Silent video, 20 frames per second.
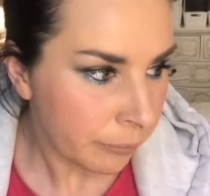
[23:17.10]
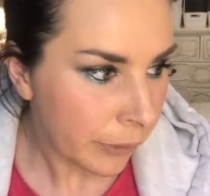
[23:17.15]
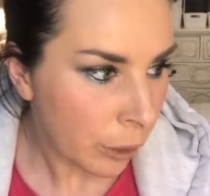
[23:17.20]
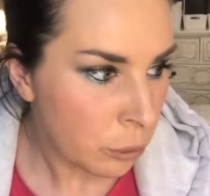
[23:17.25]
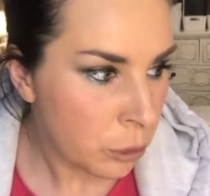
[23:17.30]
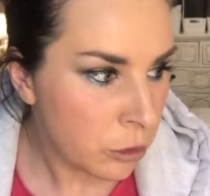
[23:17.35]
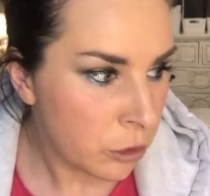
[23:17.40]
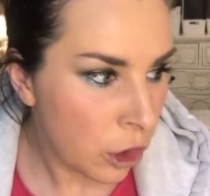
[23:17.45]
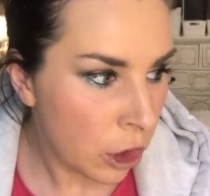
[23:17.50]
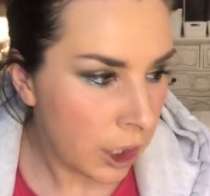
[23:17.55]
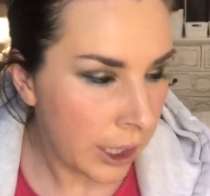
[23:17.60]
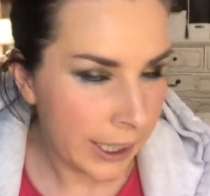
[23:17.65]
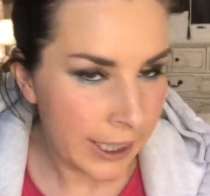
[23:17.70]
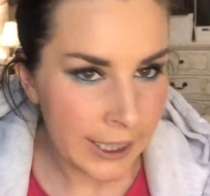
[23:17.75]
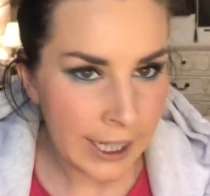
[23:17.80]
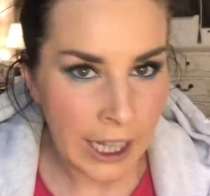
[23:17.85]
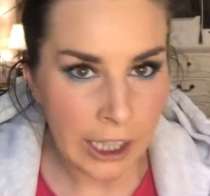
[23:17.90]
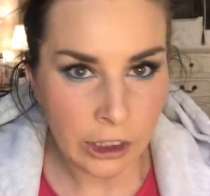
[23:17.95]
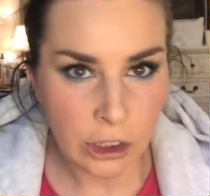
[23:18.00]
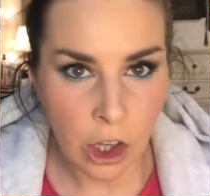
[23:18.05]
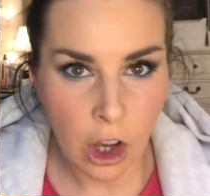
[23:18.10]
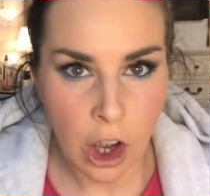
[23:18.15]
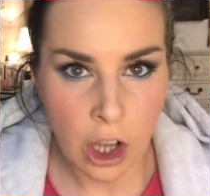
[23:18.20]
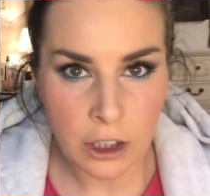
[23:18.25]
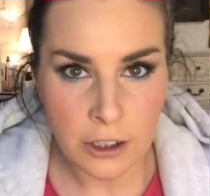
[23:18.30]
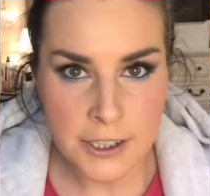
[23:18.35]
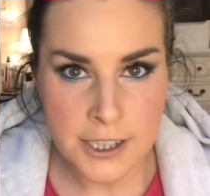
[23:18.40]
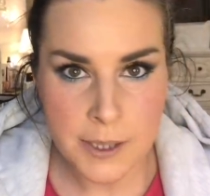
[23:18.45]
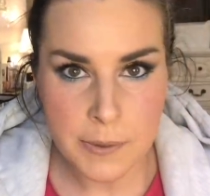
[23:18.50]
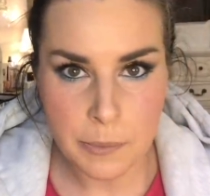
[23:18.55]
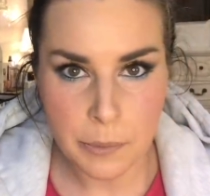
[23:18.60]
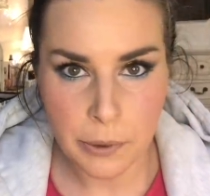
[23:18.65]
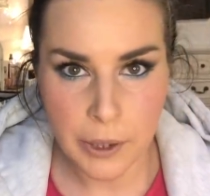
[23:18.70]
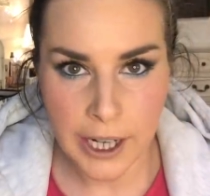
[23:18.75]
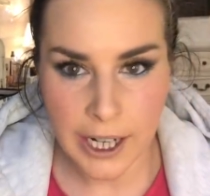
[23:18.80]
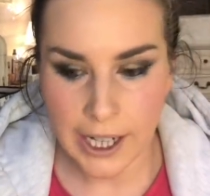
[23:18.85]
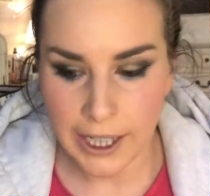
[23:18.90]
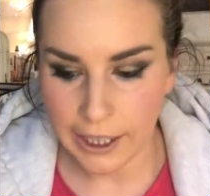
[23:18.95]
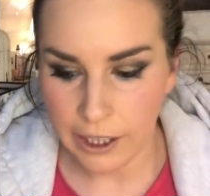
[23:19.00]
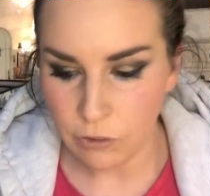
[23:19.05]
We've got like an alcohol
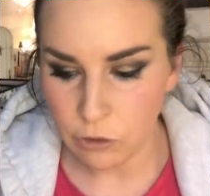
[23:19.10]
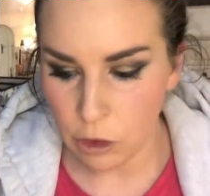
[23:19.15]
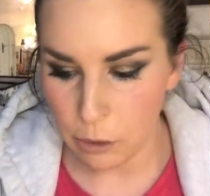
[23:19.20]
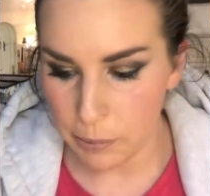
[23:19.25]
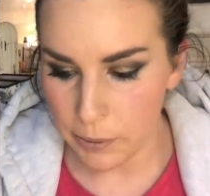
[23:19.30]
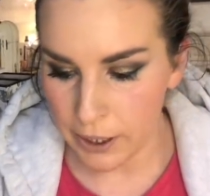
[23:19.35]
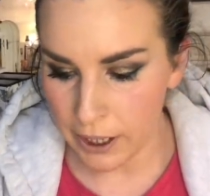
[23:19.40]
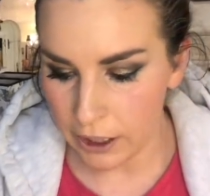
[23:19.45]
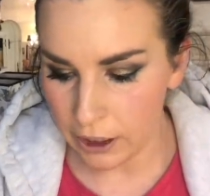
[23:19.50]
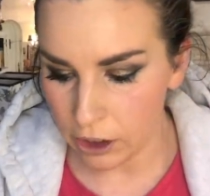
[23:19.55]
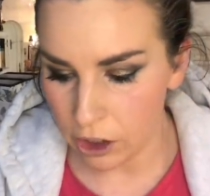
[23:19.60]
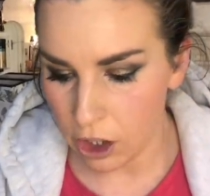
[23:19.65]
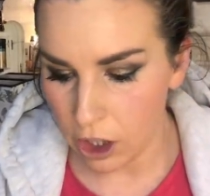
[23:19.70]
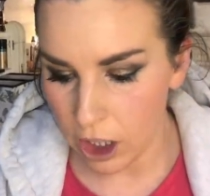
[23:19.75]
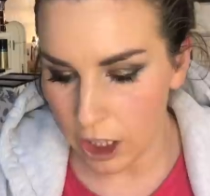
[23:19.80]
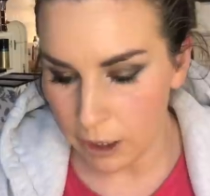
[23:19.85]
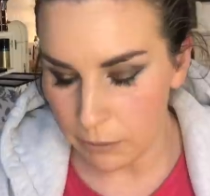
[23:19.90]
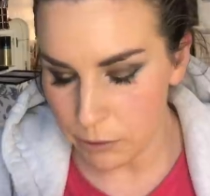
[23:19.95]
spray, like a rubbing alcohol.